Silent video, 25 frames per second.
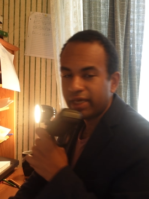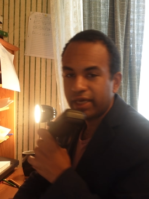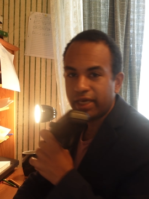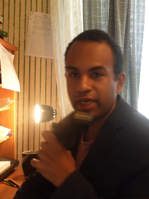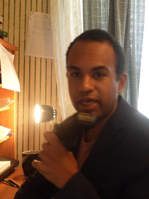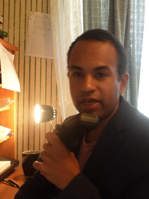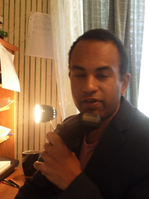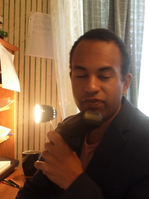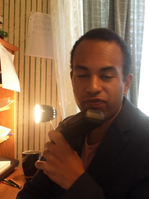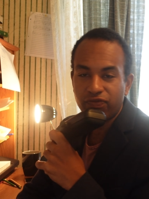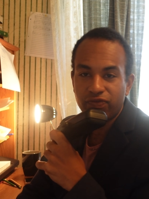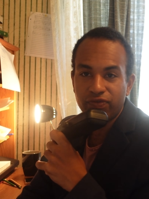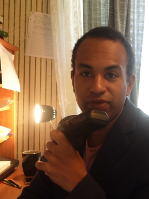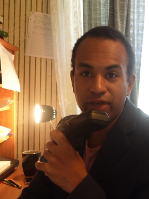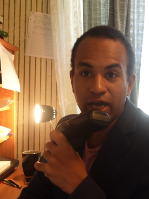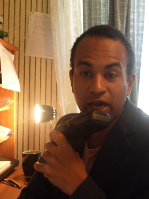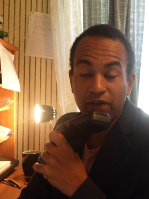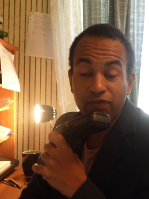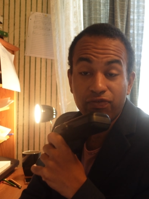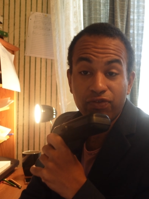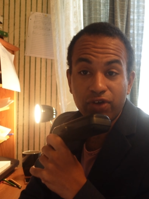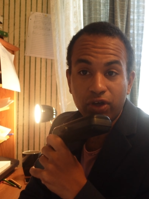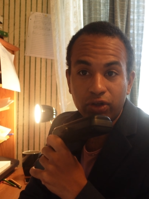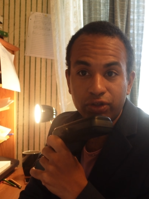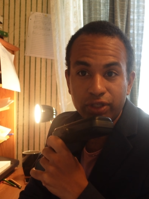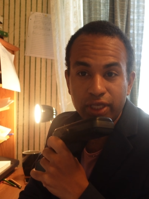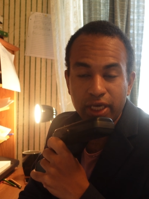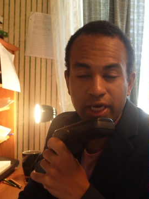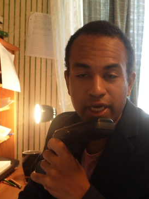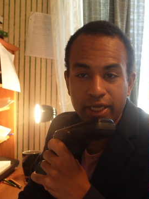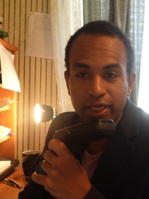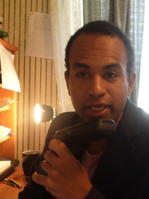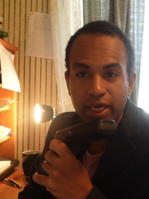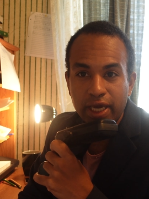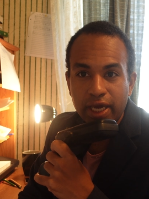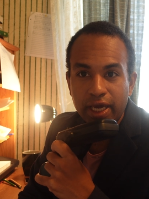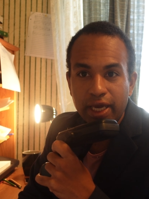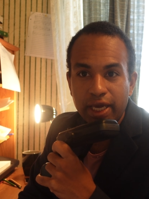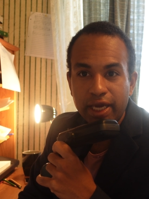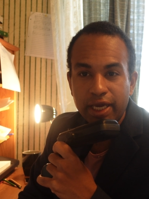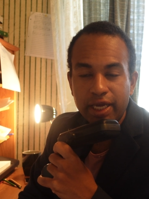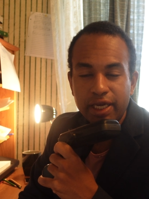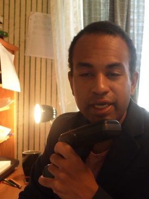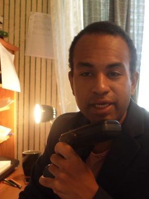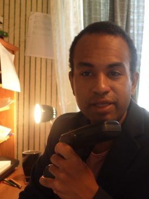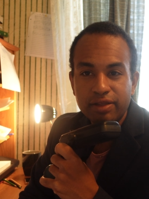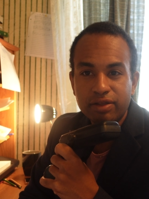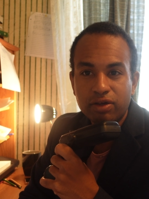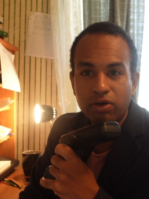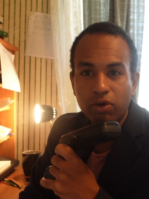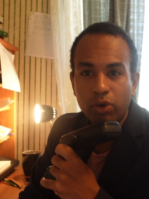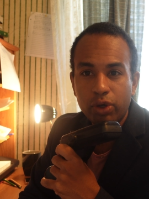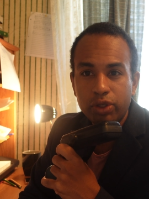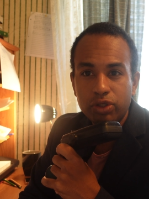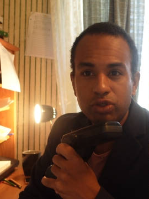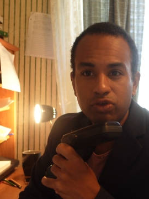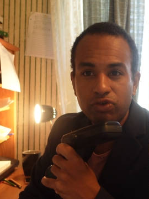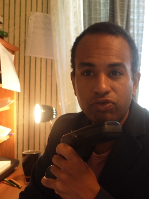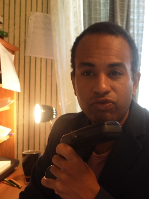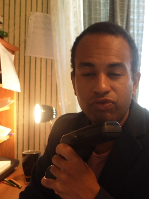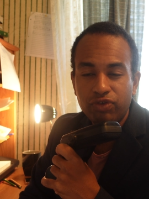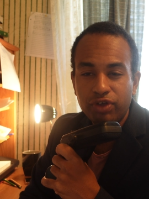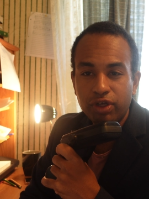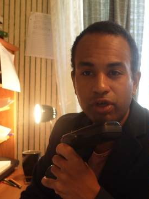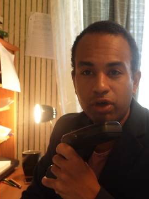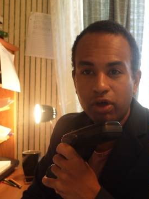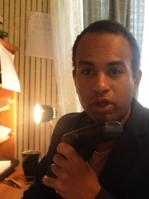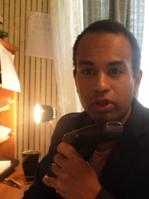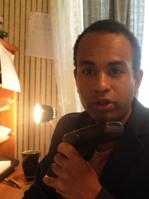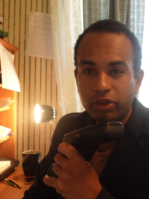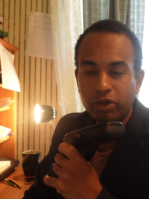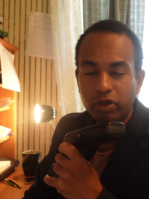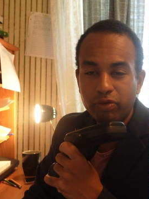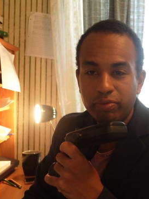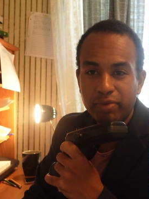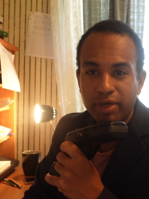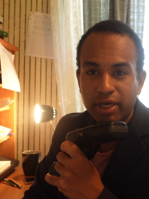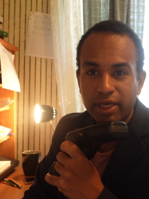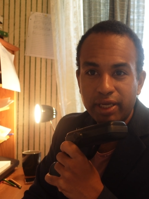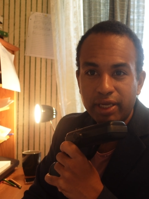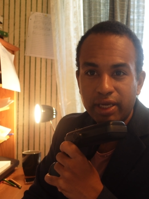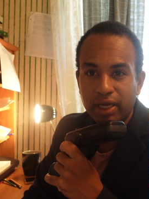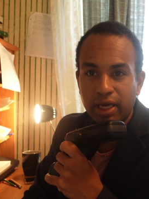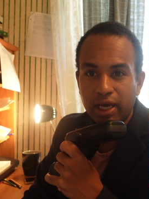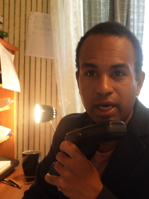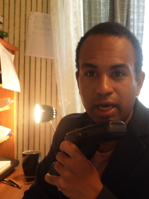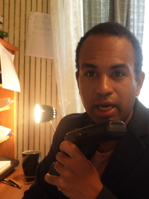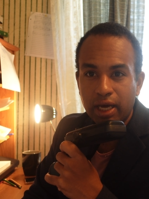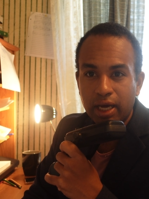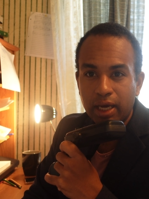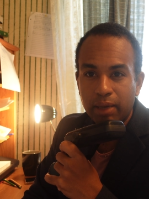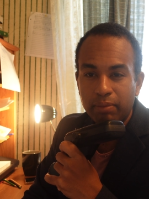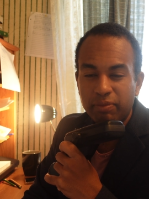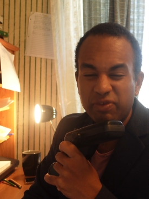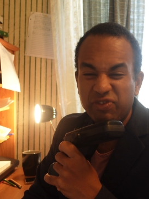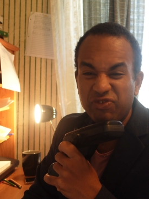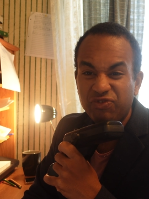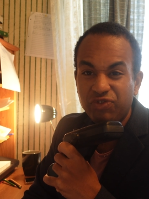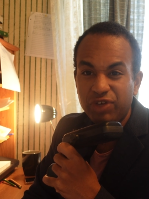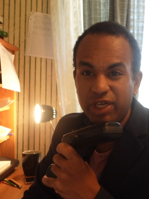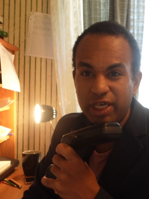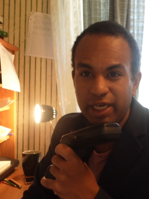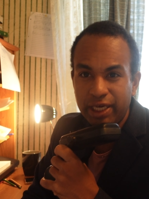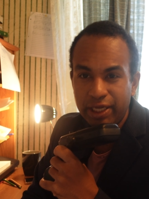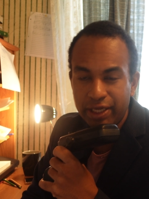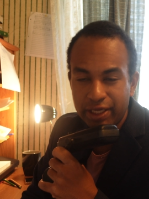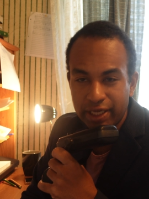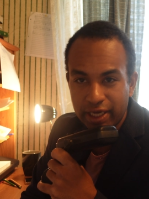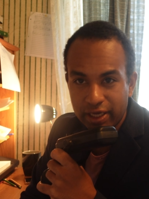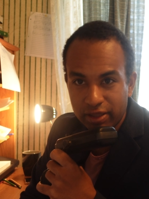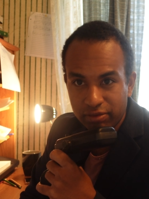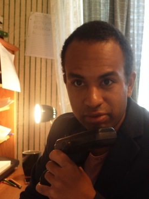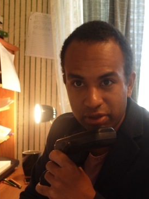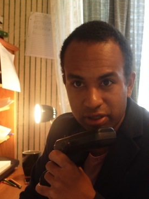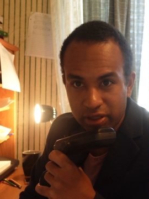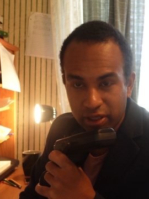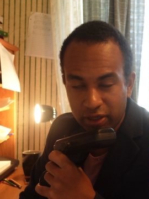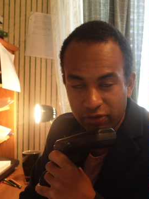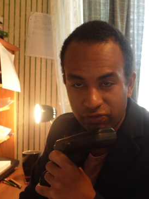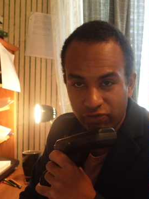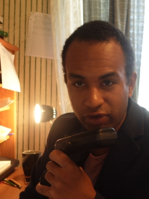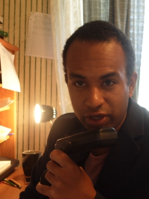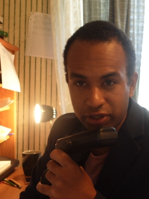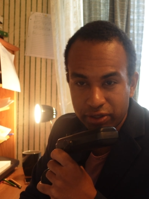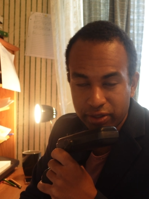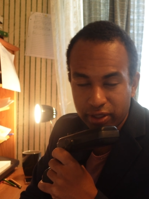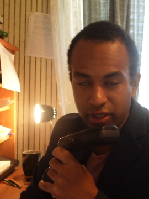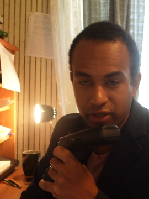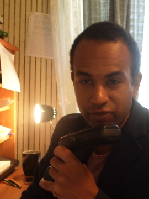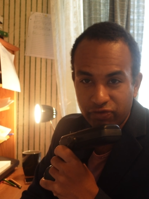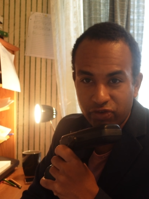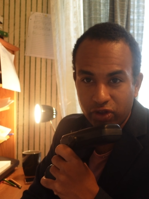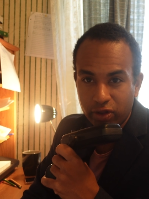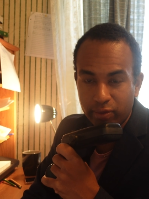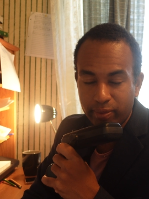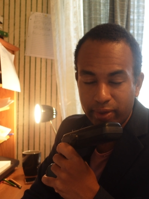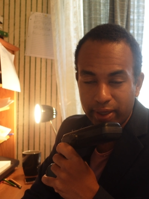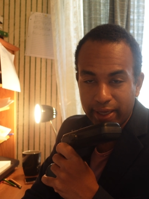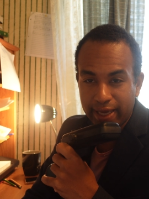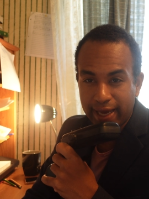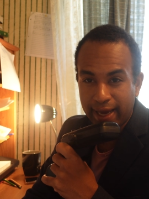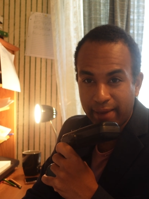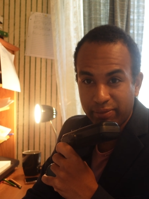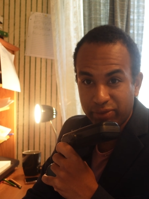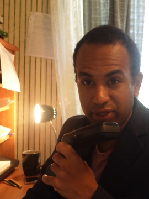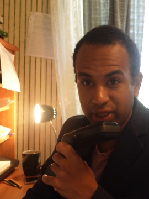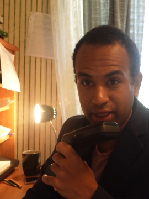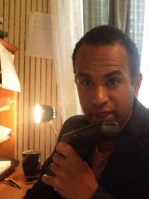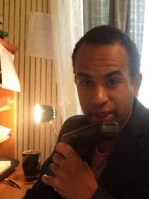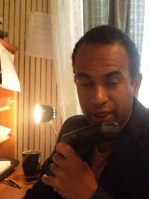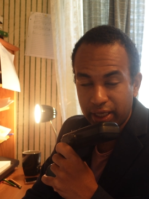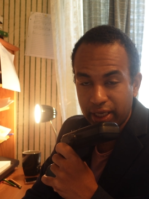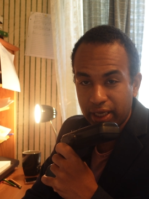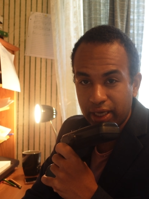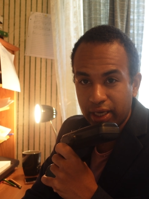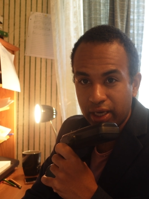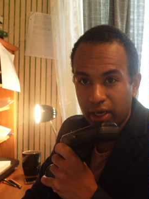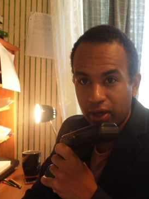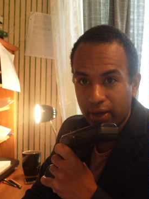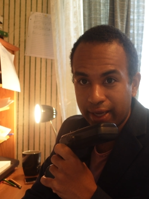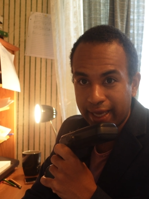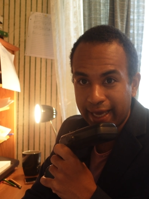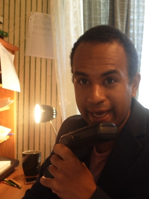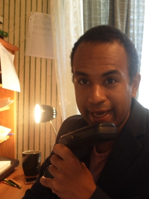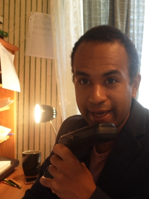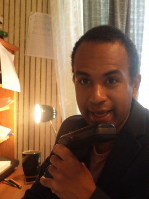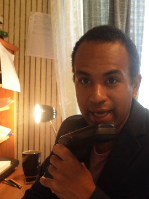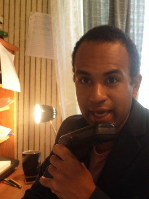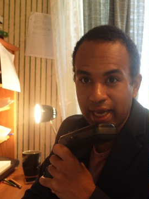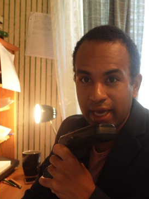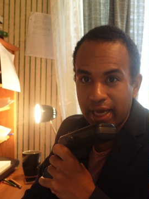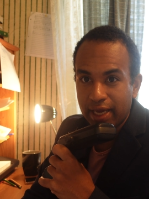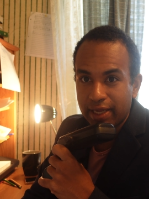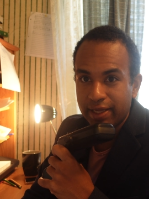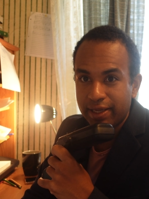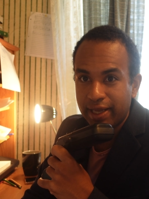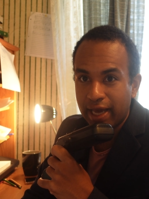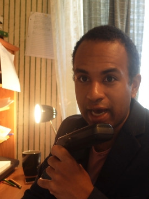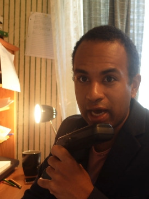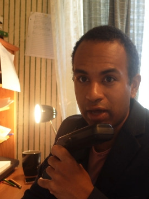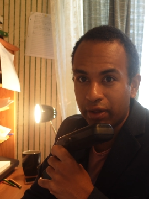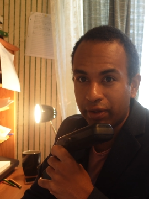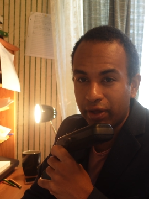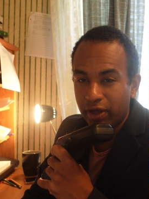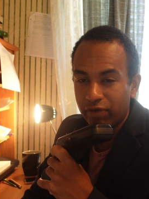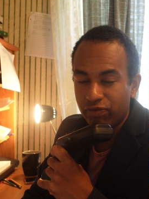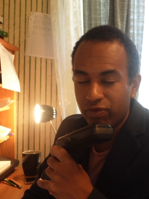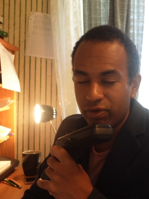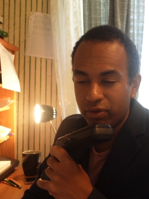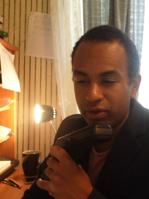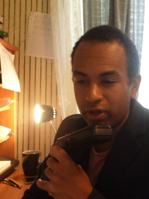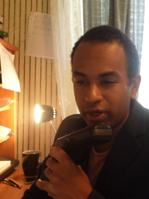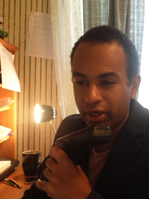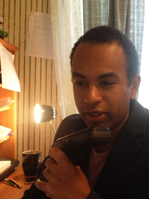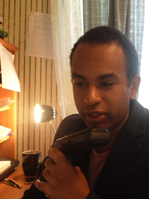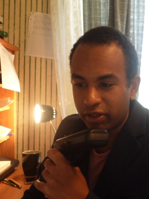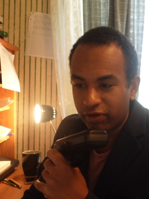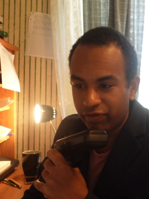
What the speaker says: if not filled in, is going to feel a little bit vide, as we say in French. It's going to feel a bit empty, okay? Now, if we look at the